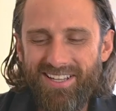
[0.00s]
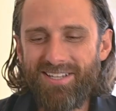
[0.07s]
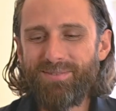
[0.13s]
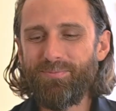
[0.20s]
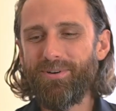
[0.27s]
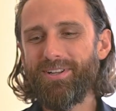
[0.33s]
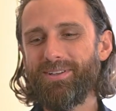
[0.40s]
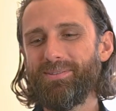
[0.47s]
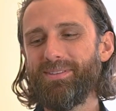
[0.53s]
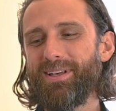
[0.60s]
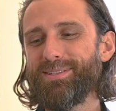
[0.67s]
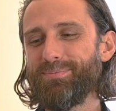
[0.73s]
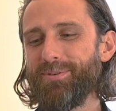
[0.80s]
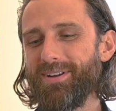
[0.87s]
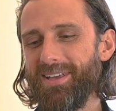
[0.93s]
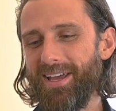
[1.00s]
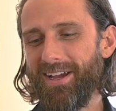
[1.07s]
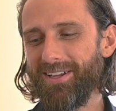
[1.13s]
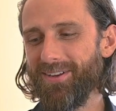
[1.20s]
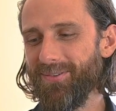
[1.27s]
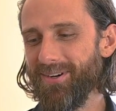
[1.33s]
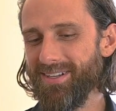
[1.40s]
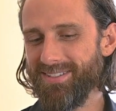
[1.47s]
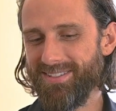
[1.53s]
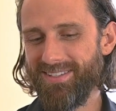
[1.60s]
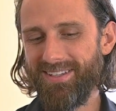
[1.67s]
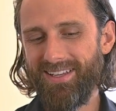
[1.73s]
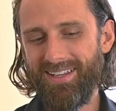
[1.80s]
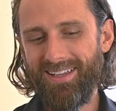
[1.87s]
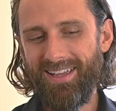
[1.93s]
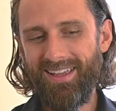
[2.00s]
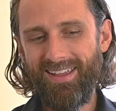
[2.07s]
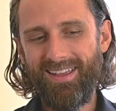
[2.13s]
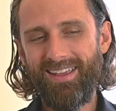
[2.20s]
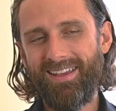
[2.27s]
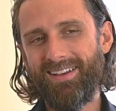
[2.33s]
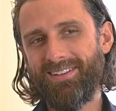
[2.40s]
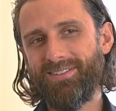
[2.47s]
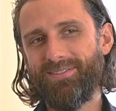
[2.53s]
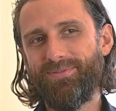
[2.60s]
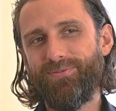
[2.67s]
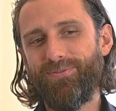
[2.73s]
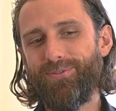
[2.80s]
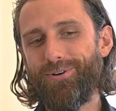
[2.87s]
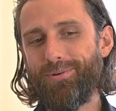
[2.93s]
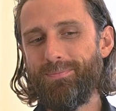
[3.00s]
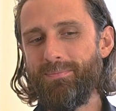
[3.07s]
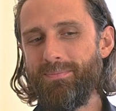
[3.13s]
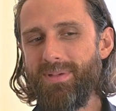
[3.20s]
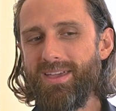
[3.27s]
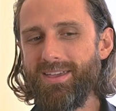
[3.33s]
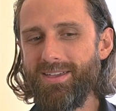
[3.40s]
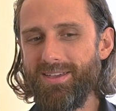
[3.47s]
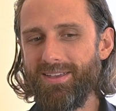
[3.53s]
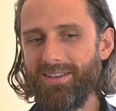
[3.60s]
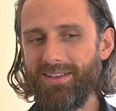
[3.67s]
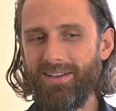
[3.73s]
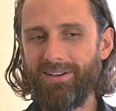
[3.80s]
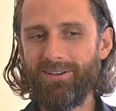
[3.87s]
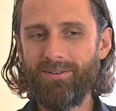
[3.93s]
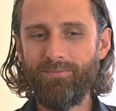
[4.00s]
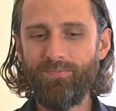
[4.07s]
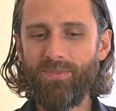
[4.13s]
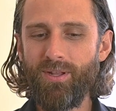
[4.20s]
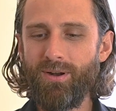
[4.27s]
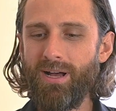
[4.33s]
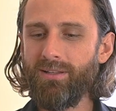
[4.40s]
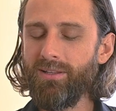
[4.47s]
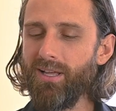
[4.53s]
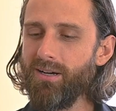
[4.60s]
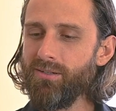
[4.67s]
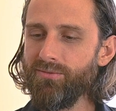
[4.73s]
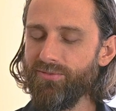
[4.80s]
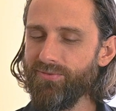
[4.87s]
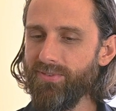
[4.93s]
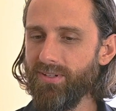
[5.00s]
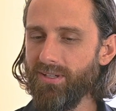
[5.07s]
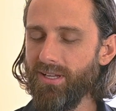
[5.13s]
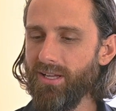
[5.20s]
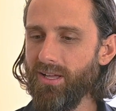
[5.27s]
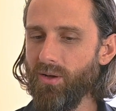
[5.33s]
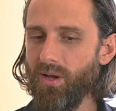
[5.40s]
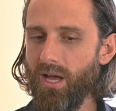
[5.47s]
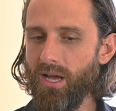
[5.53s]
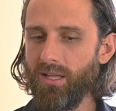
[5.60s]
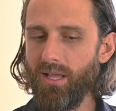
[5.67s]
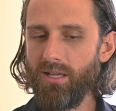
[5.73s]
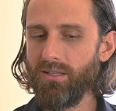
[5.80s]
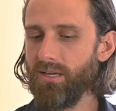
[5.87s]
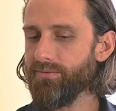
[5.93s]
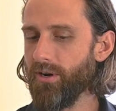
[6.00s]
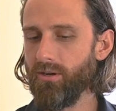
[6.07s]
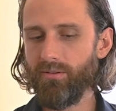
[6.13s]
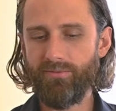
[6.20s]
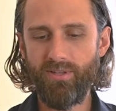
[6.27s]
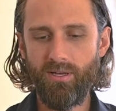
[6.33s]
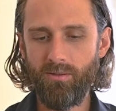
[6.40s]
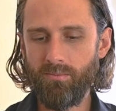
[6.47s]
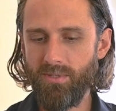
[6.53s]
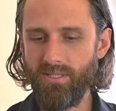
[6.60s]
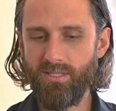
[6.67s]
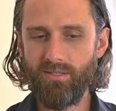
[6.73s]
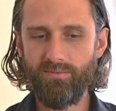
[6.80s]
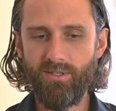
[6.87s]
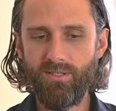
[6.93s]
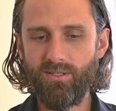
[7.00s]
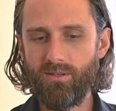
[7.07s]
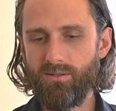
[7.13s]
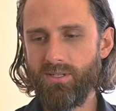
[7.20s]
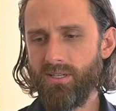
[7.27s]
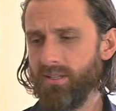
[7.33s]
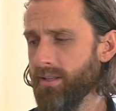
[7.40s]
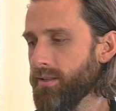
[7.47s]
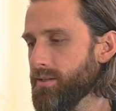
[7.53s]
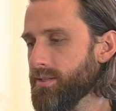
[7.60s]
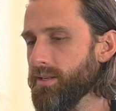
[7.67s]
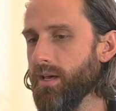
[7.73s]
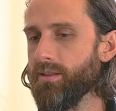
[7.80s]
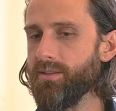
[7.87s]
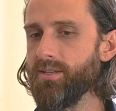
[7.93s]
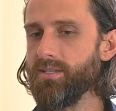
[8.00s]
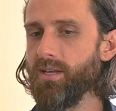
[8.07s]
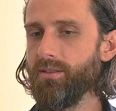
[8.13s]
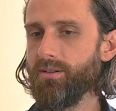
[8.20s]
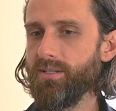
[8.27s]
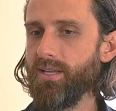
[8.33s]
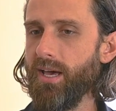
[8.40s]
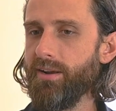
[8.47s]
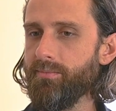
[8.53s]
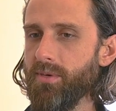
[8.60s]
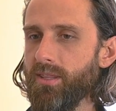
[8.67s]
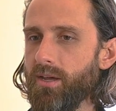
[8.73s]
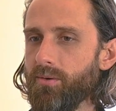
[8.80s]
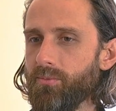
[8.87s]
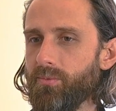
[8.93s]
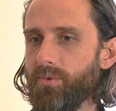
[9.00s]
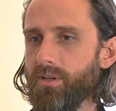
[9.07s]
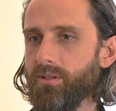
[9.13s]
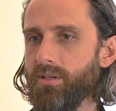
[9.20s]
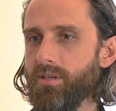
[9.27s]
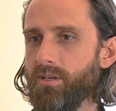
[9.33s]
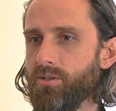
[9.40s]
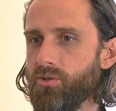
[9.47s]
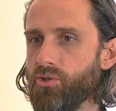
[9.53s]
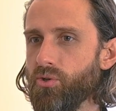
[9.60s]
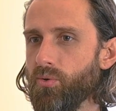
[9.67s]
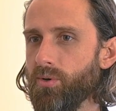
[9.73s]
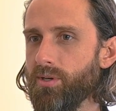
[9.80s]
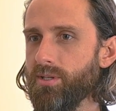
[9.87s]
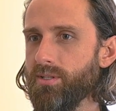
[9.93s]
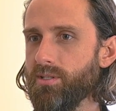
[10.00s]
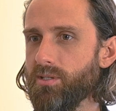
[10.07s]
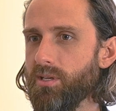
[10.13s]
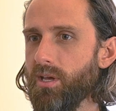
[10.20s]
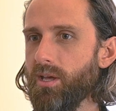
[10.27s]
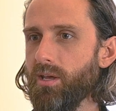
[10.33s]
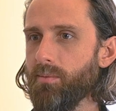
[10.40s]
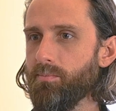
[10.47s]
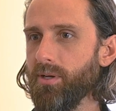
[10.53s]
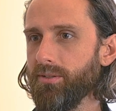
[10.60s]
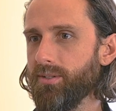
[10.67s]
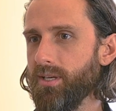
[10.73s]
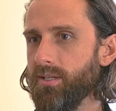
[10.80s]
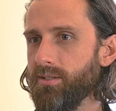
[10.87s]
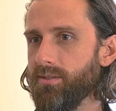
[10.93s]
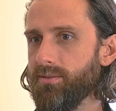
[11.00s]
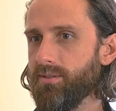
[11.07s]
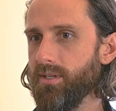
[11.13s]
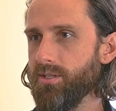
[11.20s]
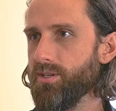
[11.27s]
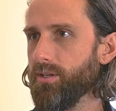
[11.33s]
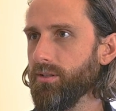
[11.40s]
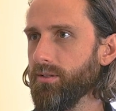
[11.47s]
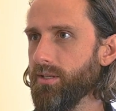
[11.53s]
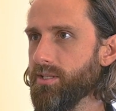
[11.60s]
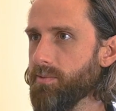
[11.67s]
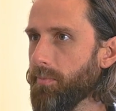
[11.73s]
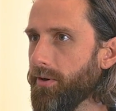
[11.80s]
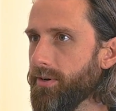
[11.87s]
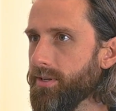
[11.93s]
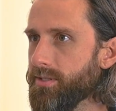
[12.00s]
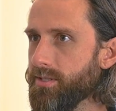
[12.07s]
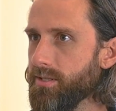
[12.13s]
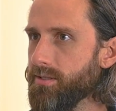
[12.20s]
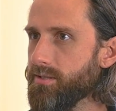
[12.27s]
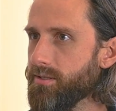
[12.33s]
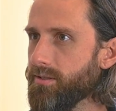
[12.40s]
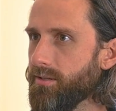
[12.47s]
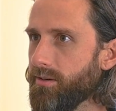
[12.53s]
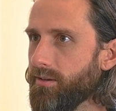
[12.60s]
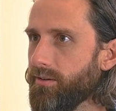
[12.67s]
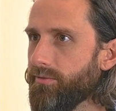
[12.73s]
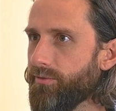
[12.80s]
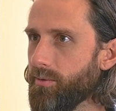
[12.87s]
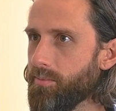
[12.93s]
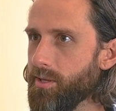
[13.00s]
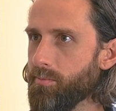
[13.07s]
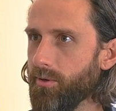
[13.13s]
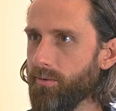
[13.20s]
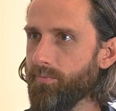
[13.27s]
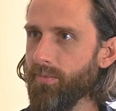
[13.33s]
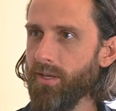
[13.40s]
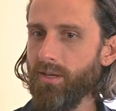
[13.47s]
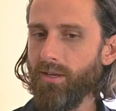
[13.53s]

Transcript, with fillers: that's pretty that's pretty accurate. And for me, um, you know, I love I, I, love all the elements of nurse coaching, and there's uh, this other side of me that really enjoys building digital experiences for people.